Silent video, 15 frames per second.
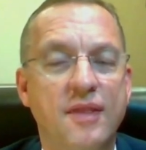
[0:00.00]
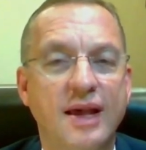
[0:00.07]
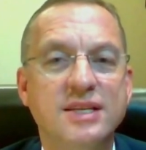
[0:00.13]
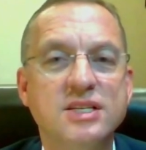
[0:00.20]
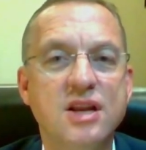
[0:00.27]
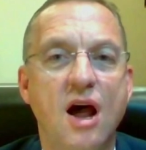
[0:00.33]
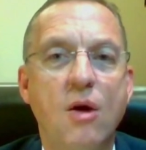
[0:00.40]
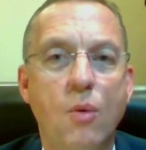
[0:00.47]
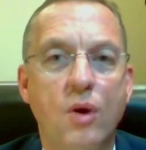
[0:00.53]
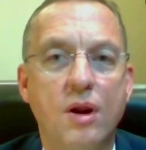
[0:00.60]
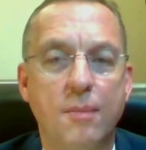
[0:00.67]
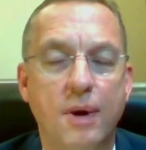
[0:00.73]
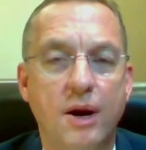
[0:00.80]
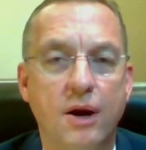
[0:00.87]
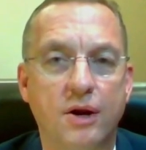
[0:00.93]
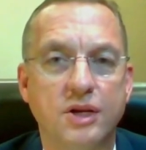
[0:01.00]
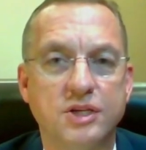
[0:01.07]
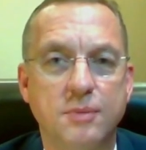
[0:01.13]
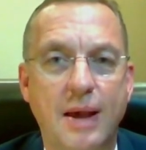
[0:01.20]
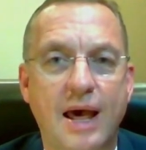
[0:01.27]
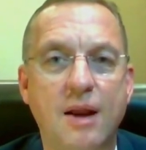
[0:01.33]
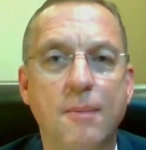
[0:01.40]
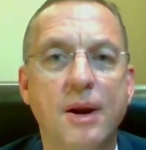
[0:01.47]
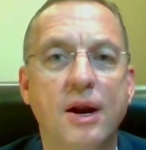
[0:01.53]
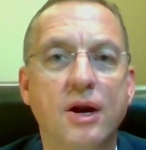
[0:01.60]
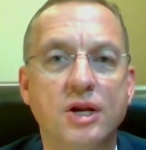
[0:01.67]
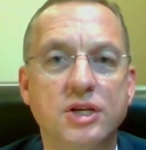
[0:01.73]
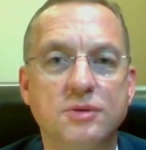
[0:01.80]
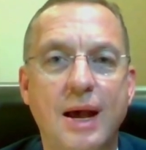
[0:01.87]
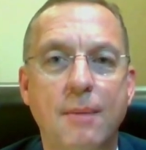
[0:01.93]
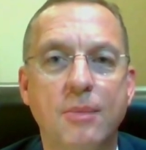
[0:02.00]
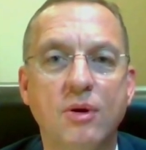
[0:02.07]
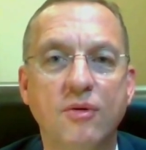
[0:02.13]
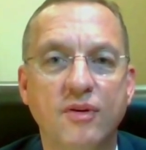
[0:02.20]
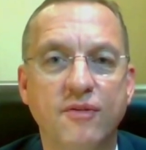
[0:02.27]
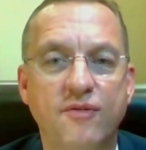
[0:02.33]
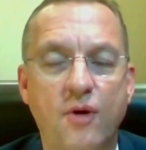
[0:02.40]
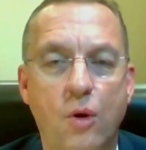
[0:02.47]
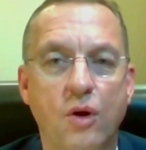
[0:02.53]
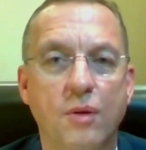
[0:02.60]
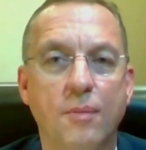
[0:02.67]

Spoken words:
that's not what America is about. America is about moving forward.